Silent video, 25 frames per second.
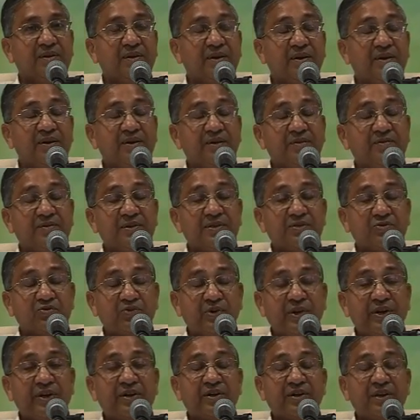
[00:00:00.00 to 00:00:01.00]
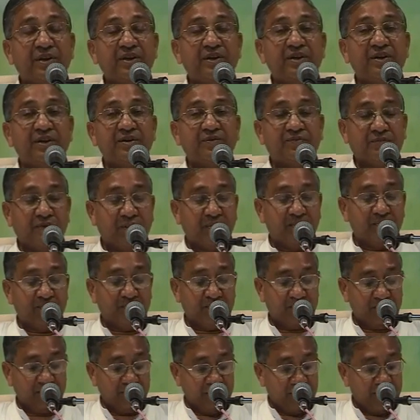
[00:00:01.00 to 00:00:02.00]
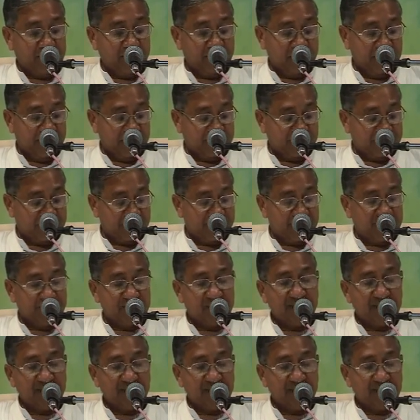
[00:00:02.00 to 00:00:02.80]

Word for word: And it was quite clear from Baba's